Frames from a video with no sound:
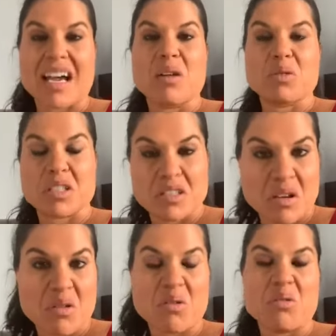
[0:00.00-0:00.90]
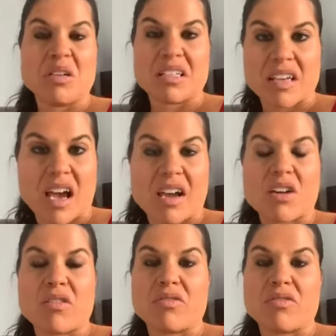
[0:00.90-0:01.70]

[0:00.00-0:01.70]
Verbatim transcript: i was so tired of